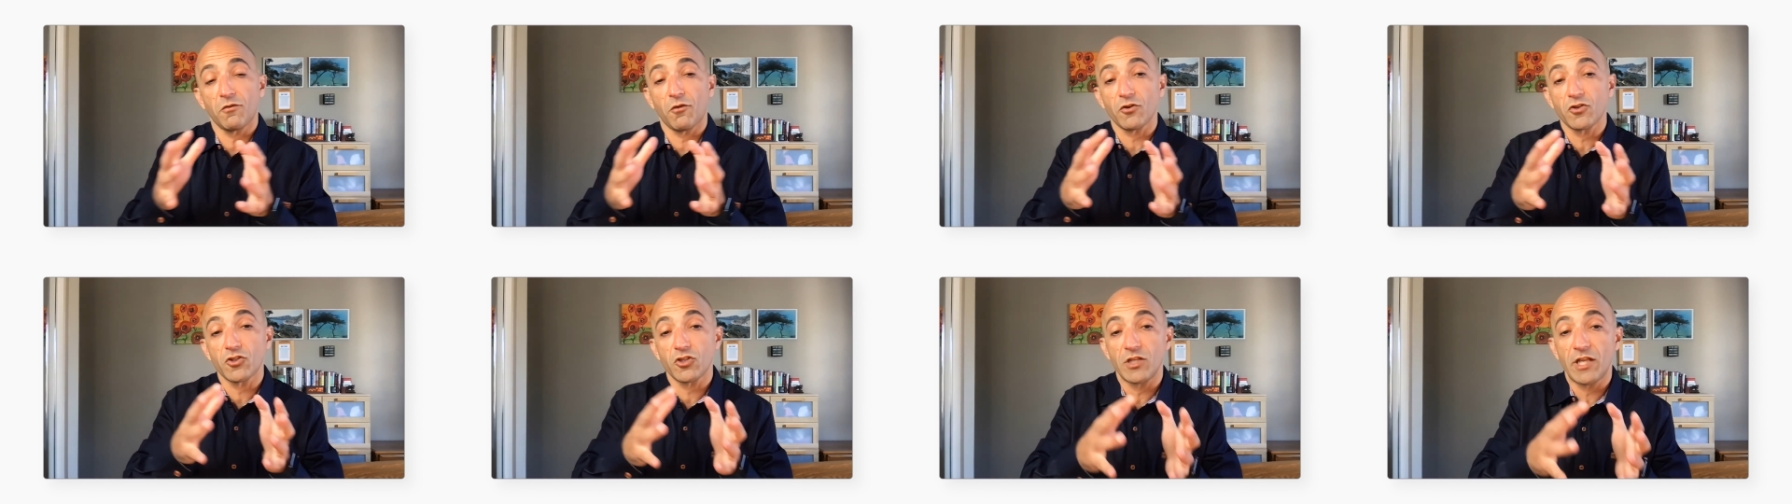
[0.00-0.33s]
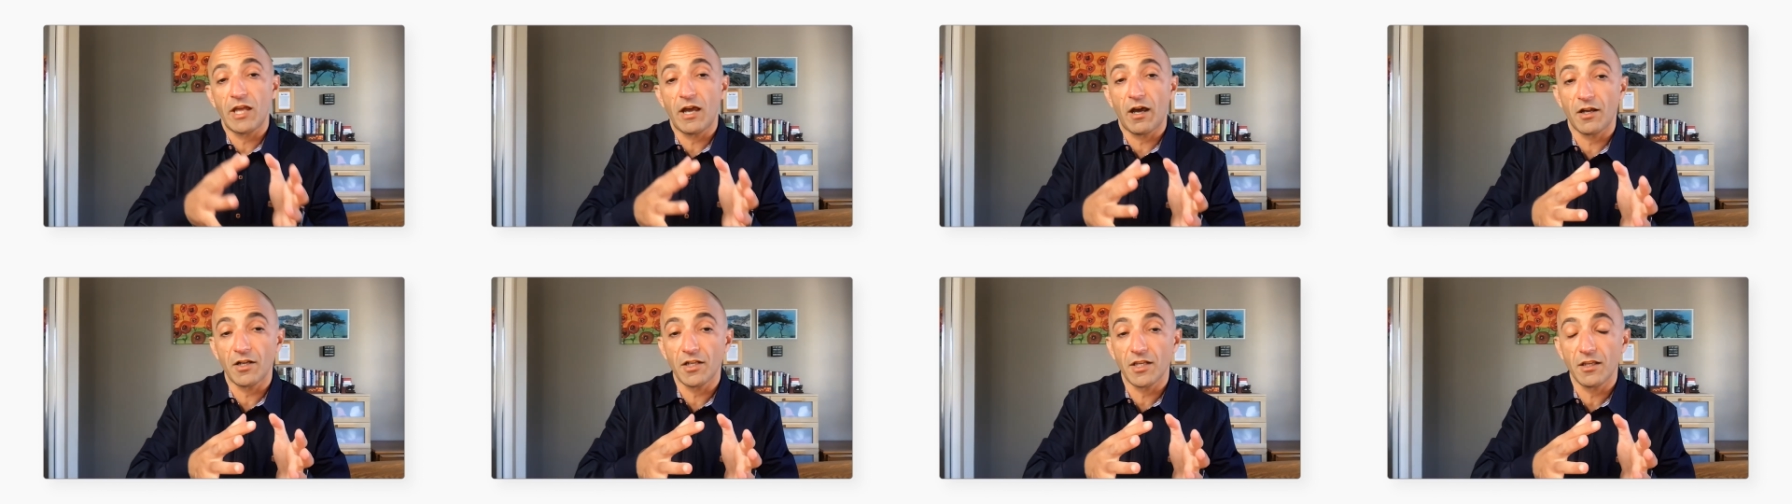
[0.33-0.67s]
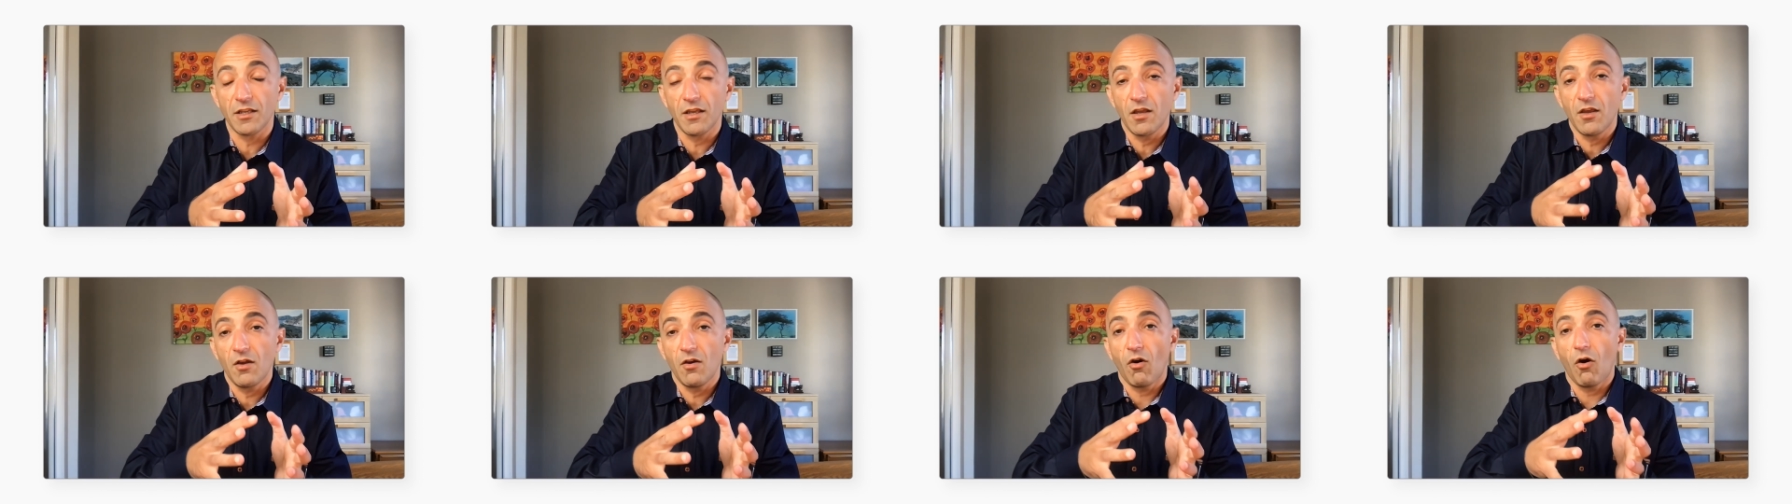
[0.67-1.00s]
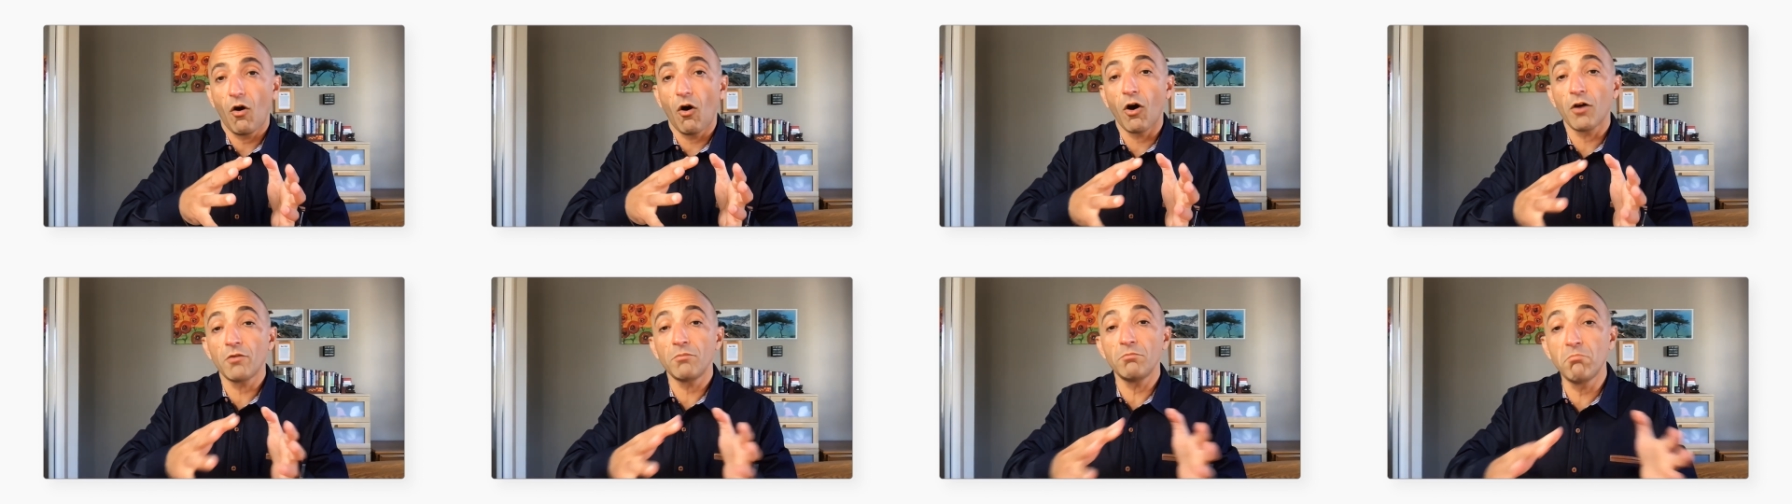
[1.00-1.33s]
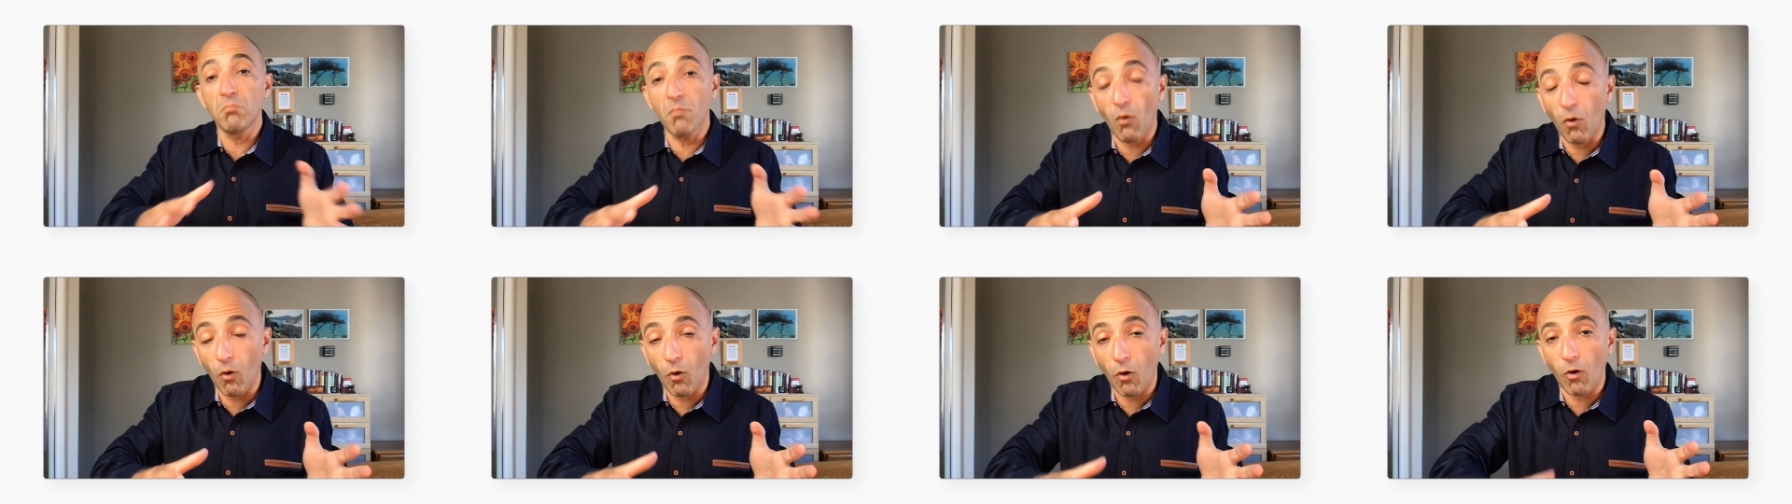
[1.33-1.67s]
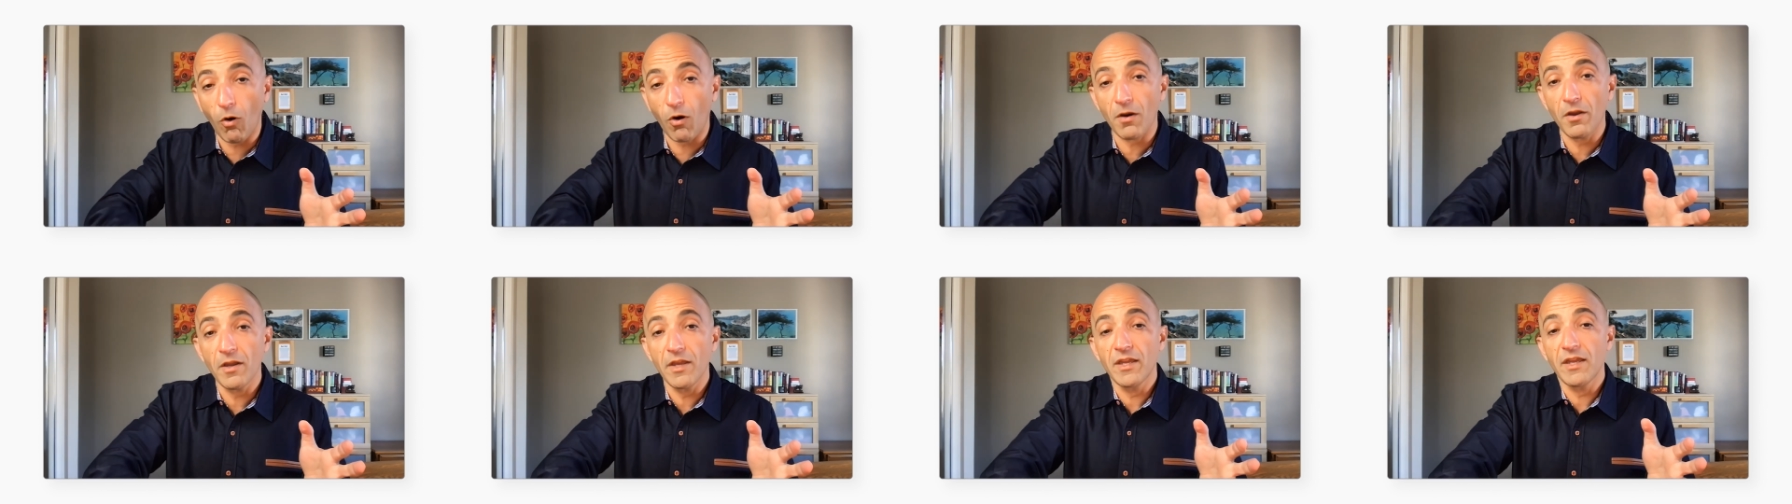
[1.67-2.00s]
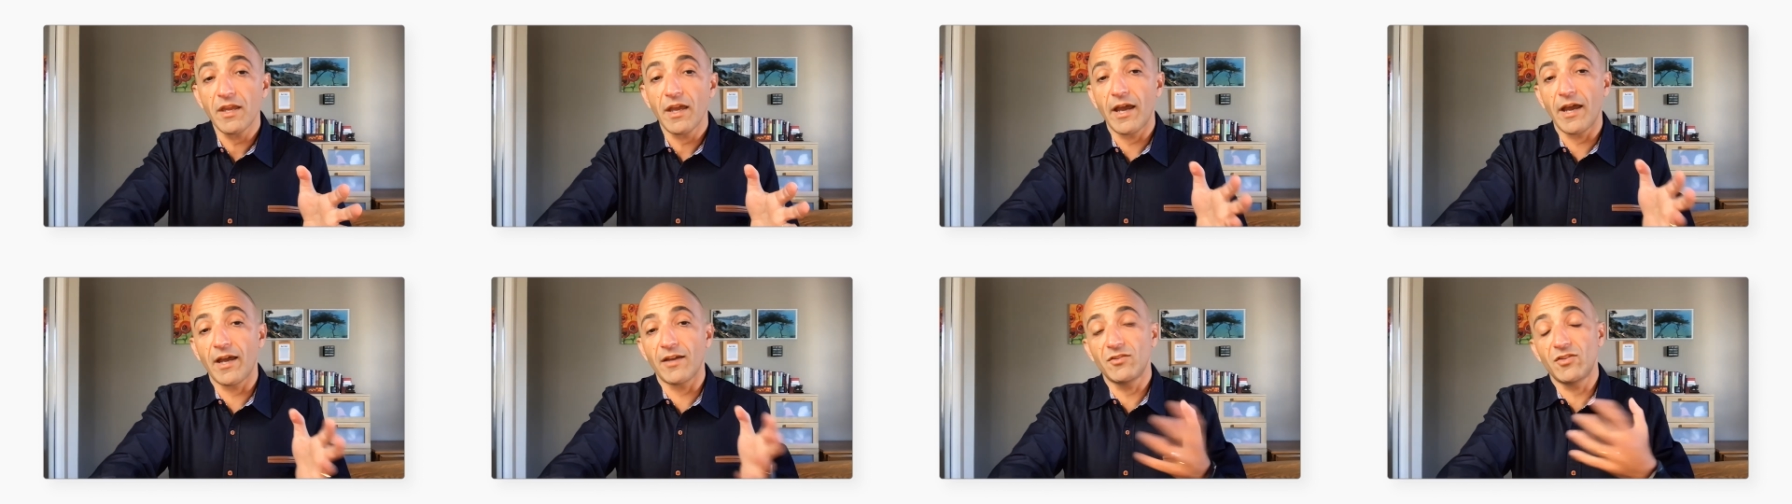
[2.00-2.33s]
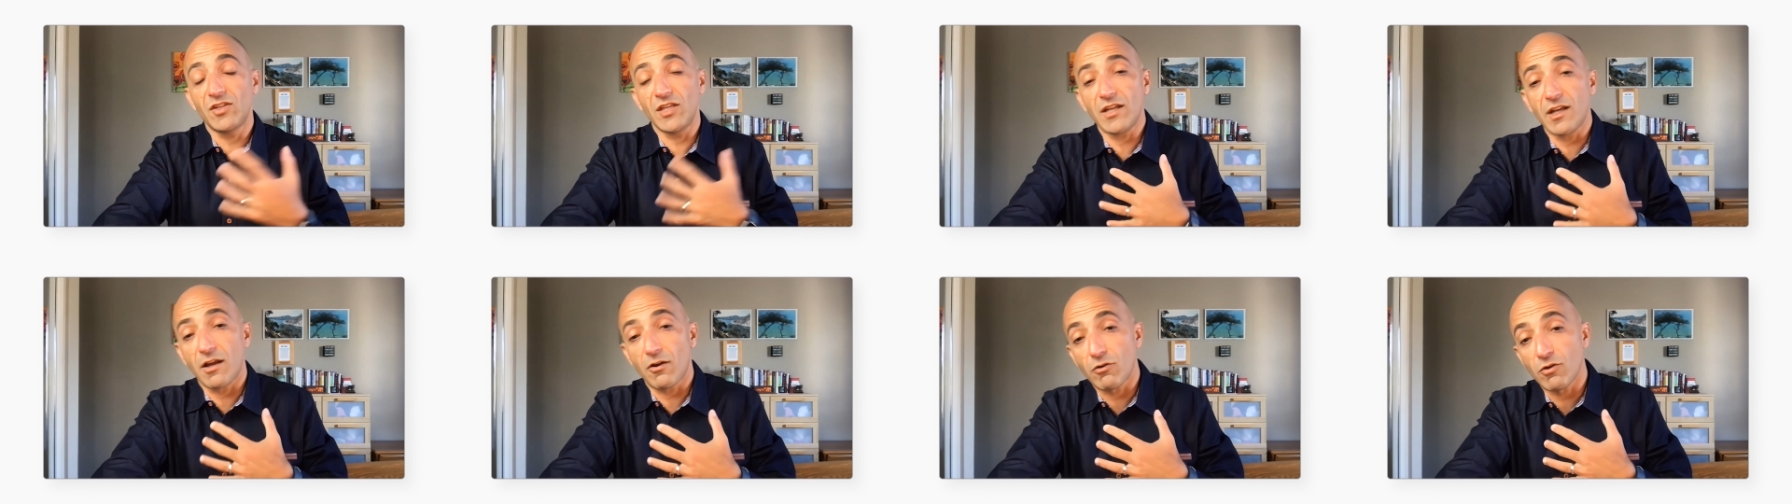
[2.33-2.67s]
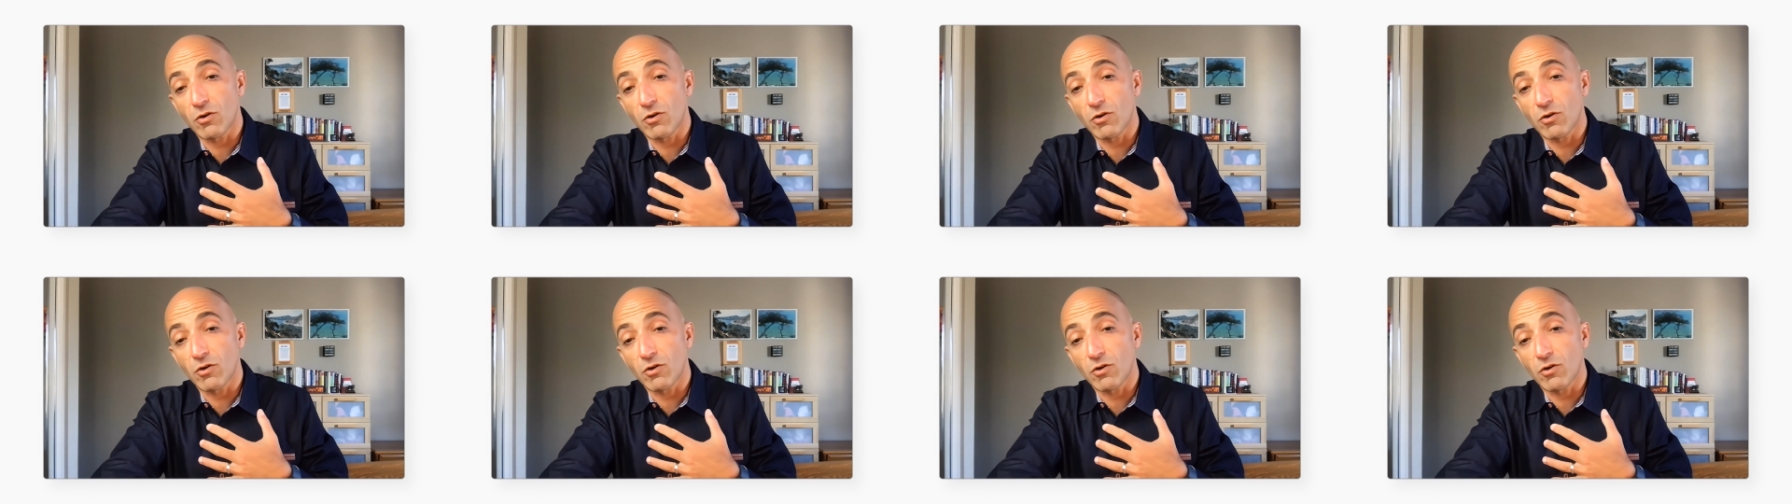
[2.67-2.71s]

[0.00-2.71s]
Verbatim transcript: functionality on more data.